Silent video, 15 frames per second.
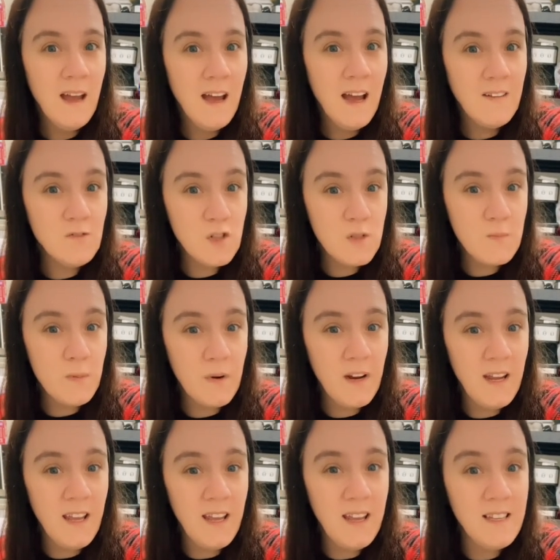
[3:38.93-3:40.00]
Just
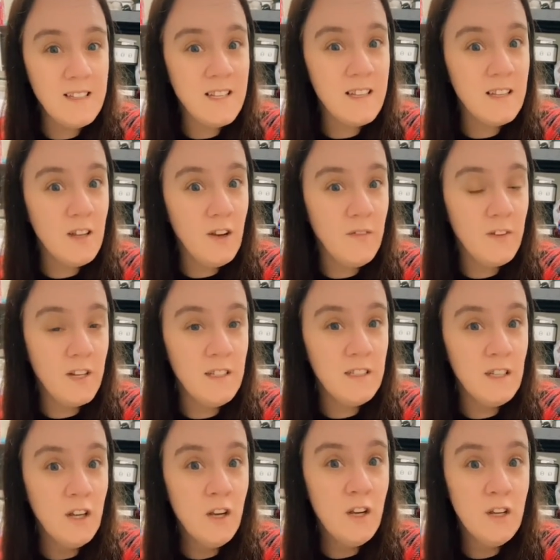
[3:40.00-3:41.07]
preheated the oven
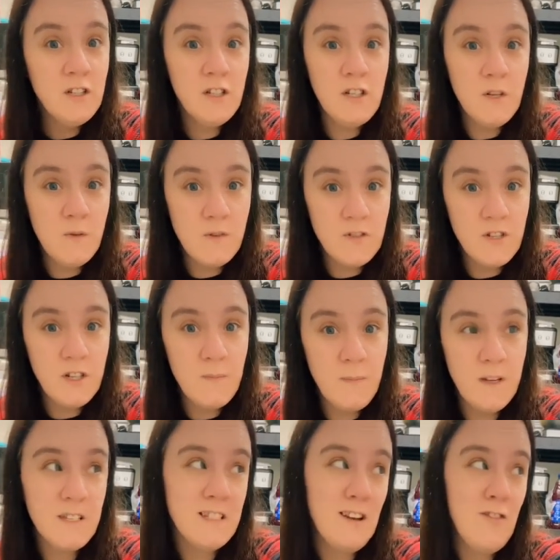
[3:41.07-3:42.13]
to 200
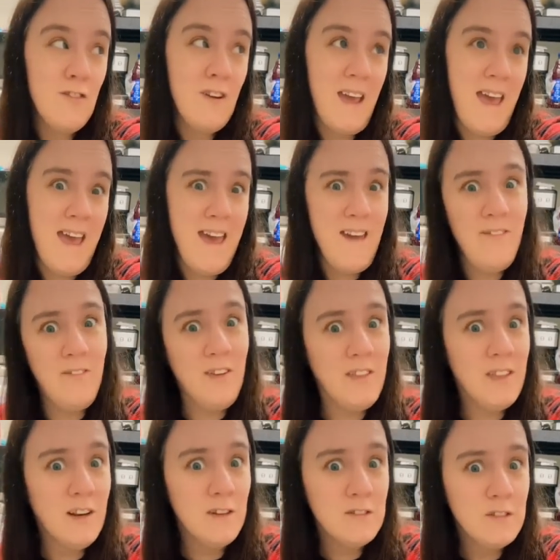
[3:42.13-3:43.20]
because I cook
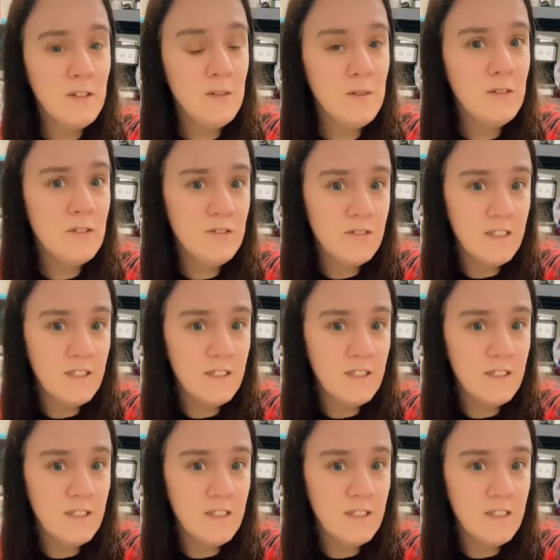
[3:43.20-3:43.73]
everything on 200.